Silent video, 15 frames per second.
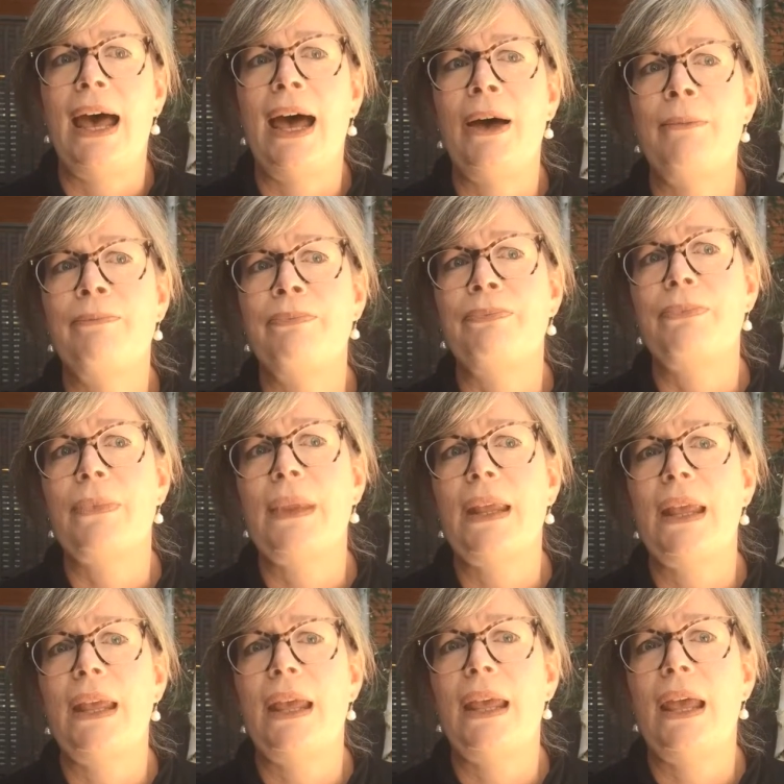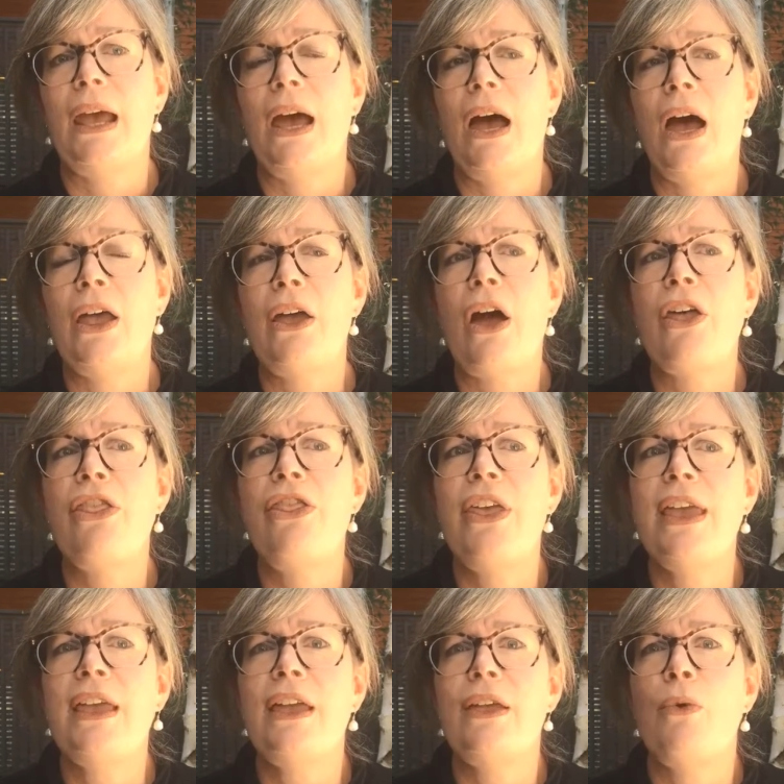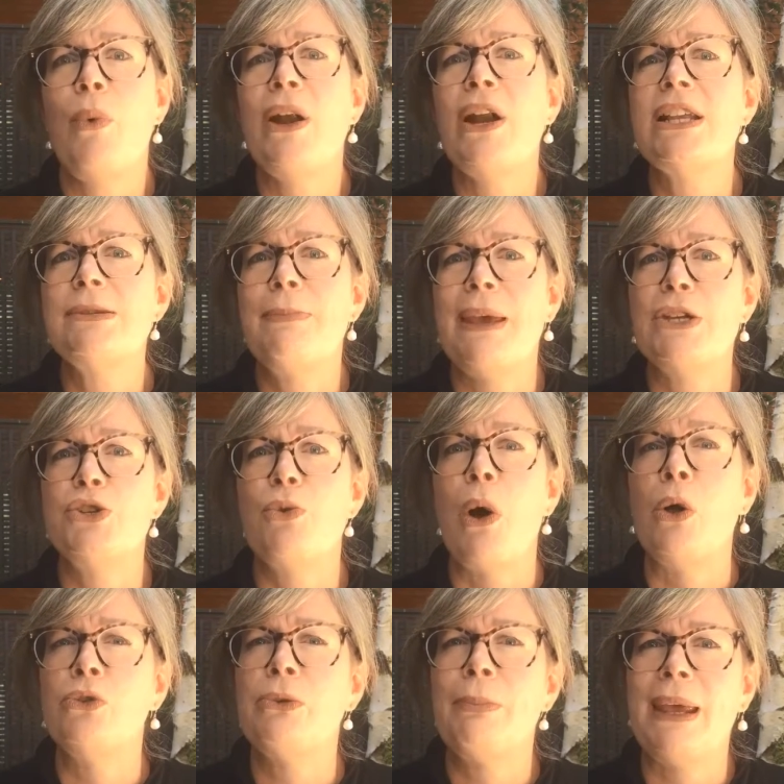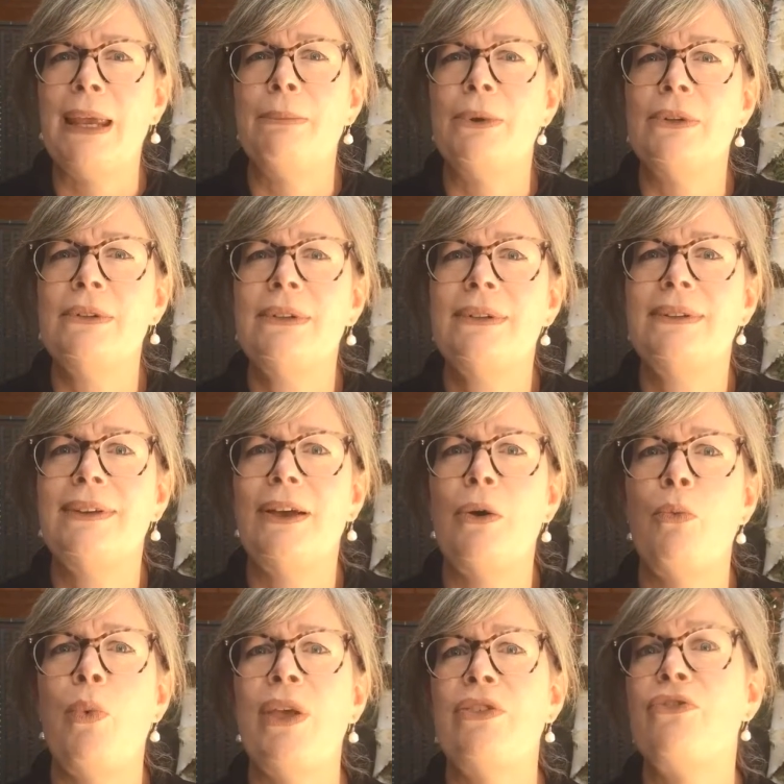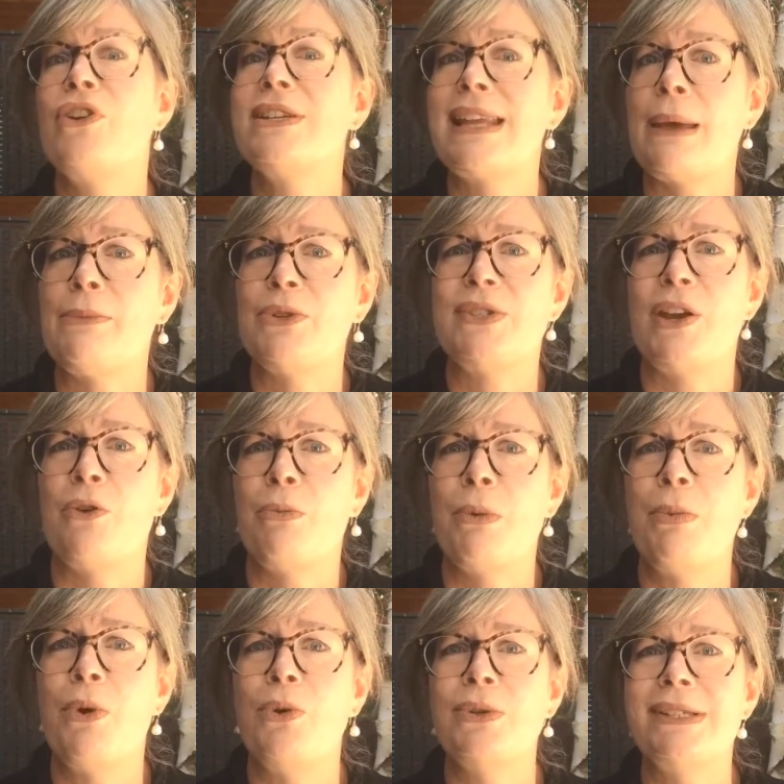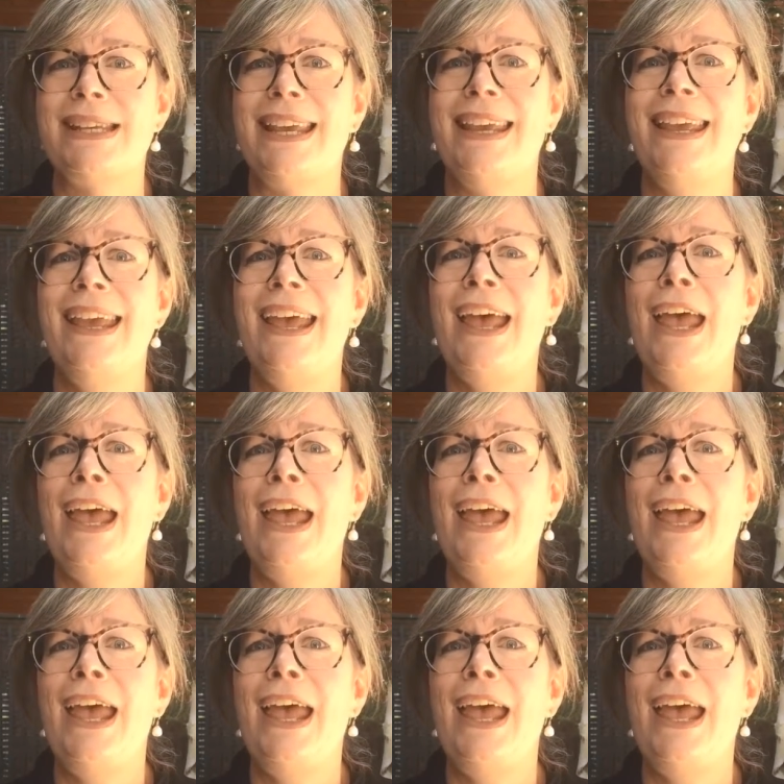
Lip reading: I think when I speak to older people with, for example, cerebral palsy,